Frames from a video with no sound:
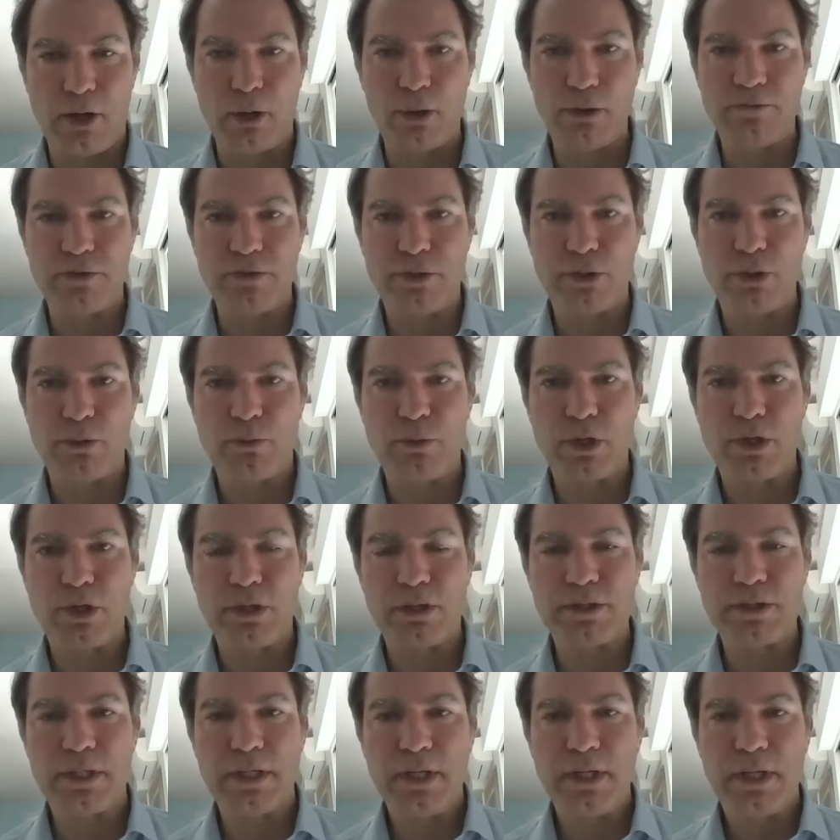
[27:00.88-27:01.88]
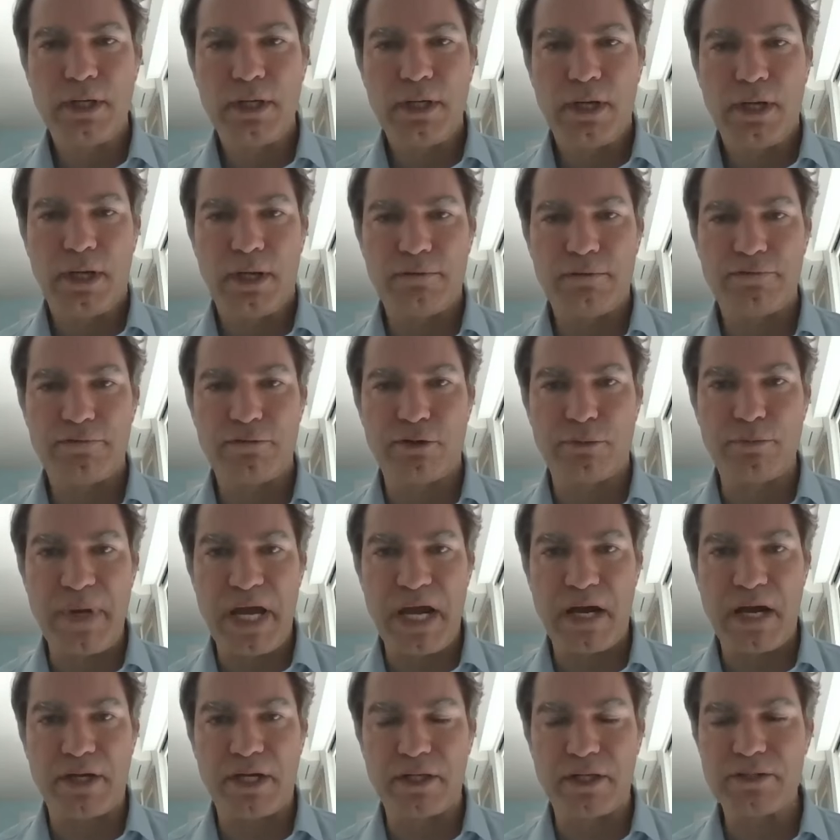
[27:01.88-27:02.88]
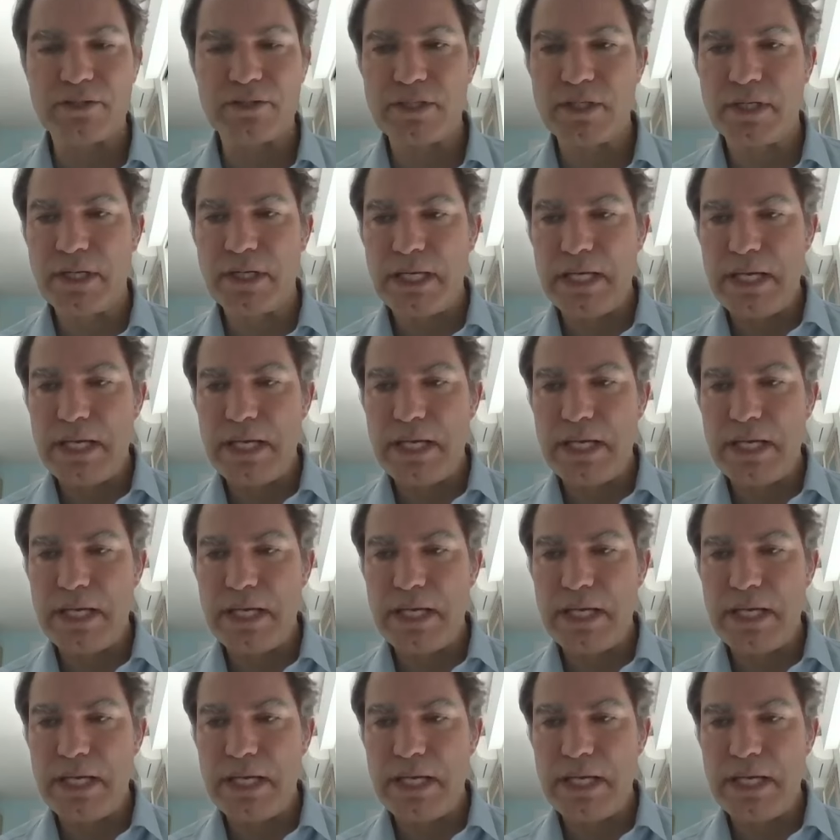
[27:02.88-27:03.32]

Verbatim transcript: all over the world uh, for Marriott.